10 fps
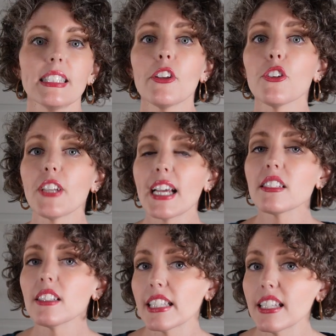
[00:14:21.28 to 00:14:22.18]
Now your
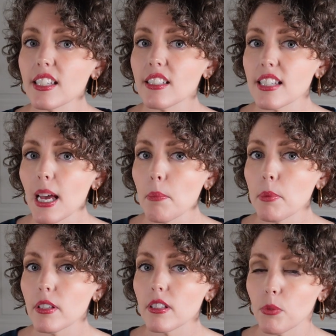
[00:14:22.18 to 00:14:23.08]
next cleaning step,
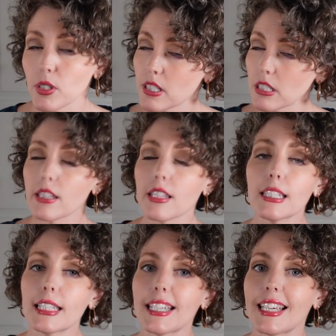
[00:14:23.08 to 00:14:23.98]
we're still in the
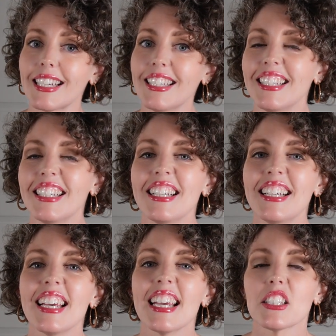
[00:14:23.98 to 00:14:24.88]
cleaning,
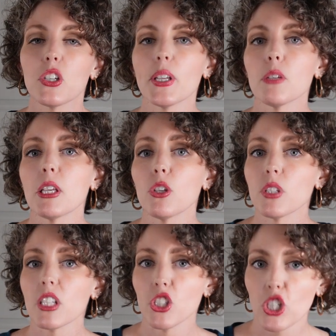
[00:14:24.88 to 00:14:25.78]
is going to be
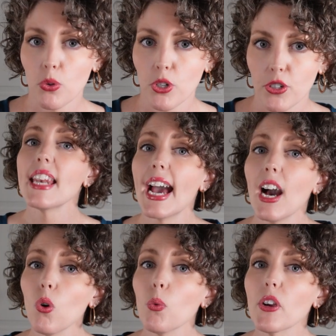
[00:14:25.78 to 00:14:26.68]
using a toner.
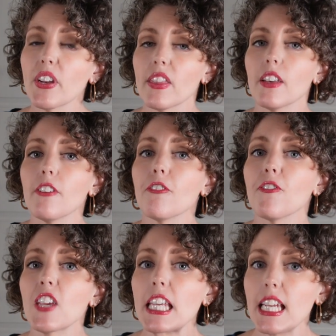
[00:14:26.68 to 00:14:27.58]
Now we are in the
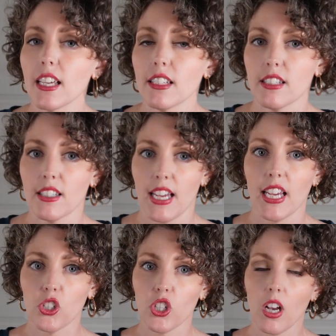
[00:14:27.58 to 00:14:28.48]
feeding
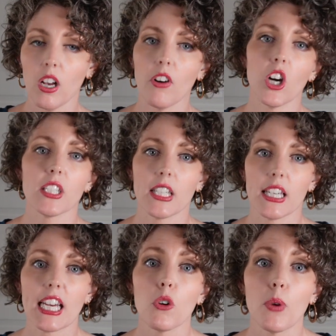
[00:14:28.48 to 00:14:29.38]
stage of our
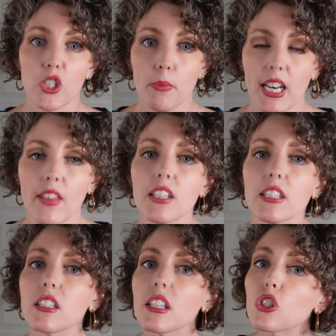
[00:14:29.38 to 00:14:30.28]
skincare regimen, and this
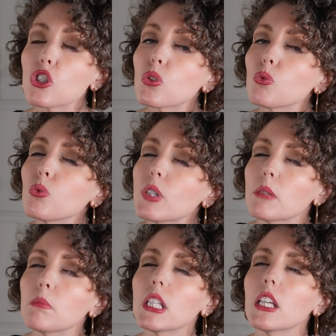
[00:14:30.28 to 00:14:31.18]
is
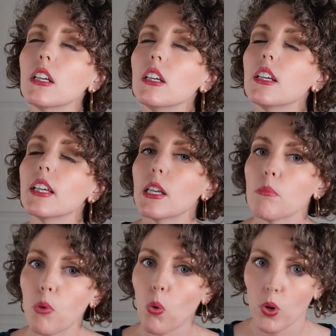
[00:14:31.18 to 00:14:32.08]
extremely
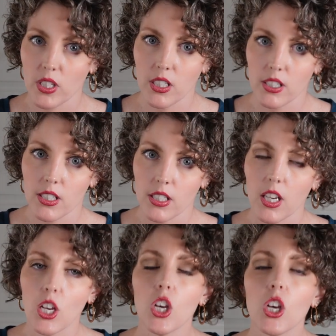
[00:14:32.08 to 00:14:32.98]
important.
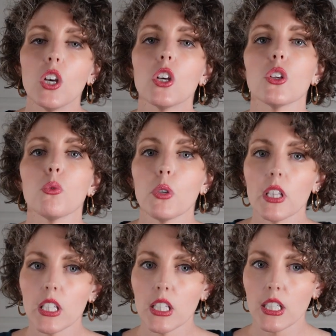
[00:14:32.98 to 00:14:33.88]
You
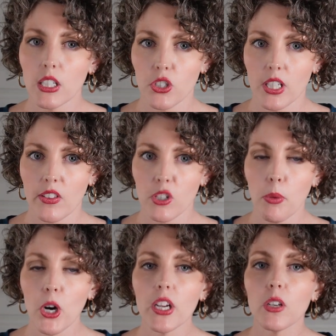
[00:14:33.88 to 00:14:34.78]
really need to understand this
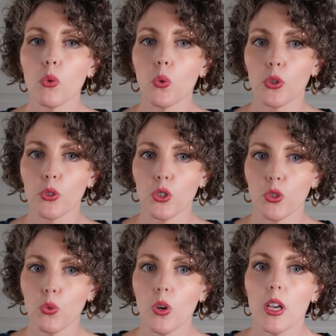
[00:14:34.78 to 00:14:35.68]
part in order
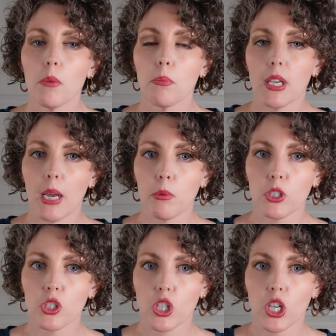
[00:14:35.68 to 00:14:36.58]
to be able to
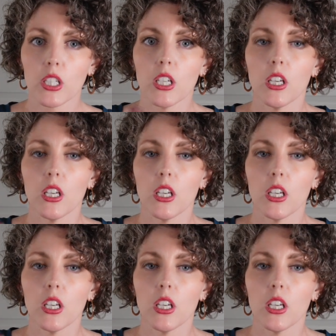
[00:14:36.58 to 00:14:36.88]
start